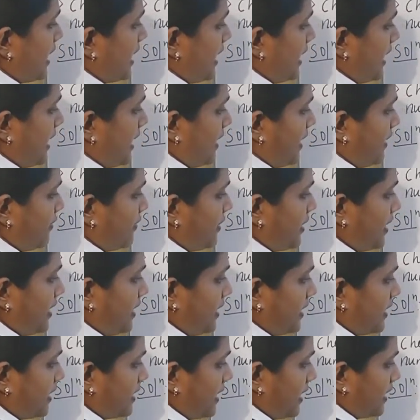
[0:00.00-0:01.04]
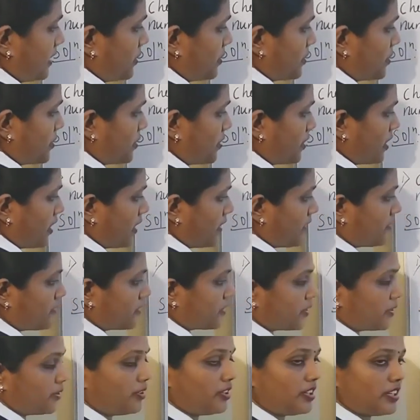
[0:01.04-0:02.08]
11, that also gives
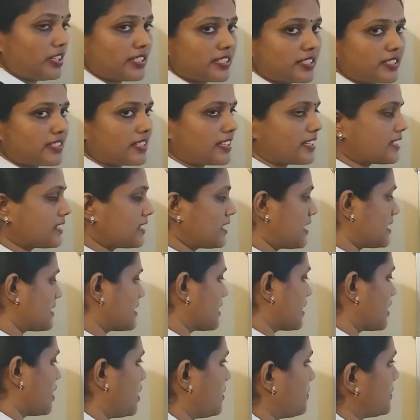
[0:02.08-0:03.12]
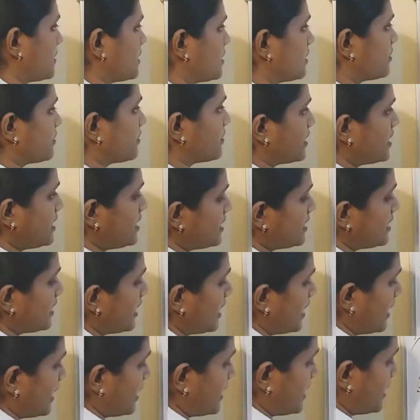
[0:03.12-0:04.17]
you 6 as a common difference.
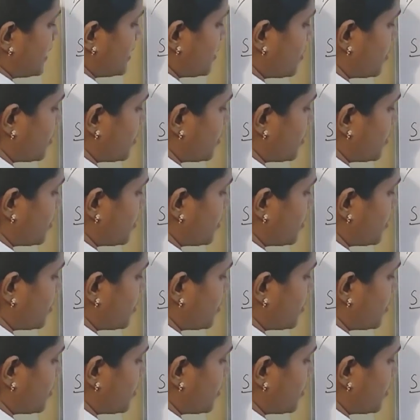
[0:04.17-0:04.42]
Let's